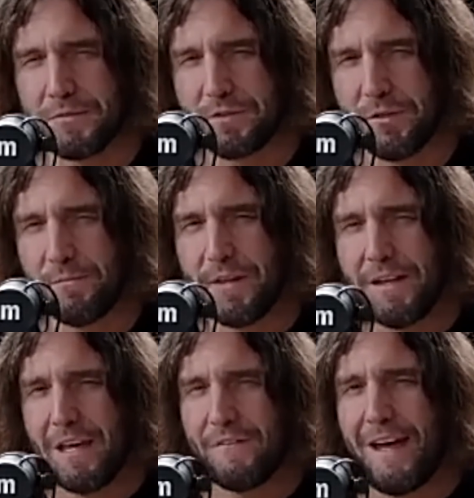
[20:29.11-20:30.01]
So
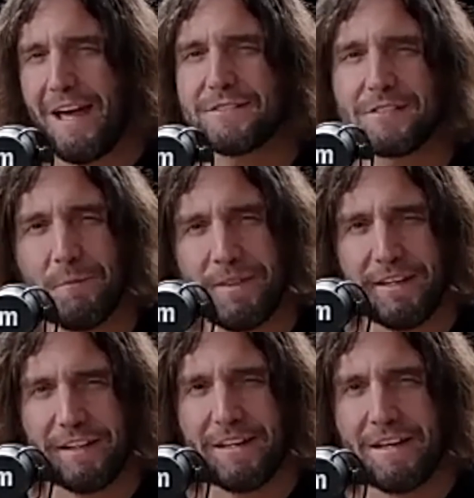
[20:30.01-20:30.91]
if I have
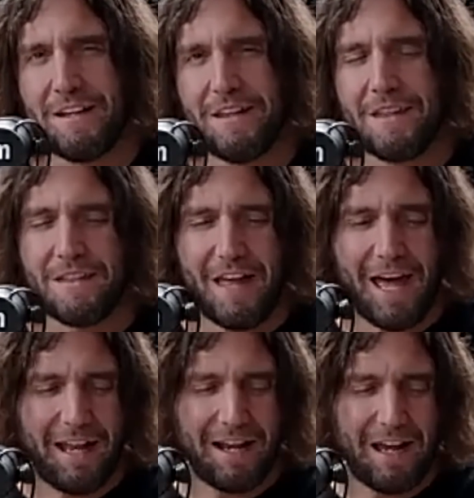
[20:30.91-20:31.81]
something
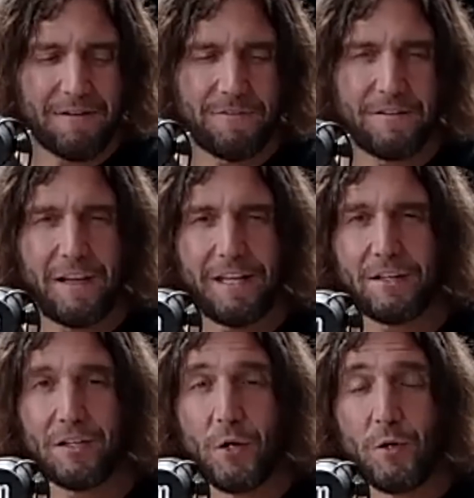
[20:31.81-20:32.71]
that I feel like
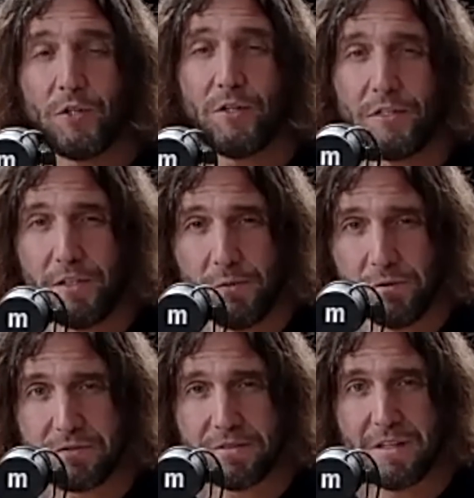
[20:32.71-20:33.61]
could go to good
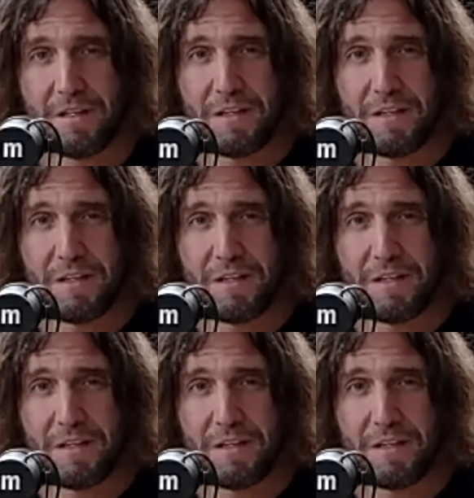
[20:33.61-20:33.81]
use,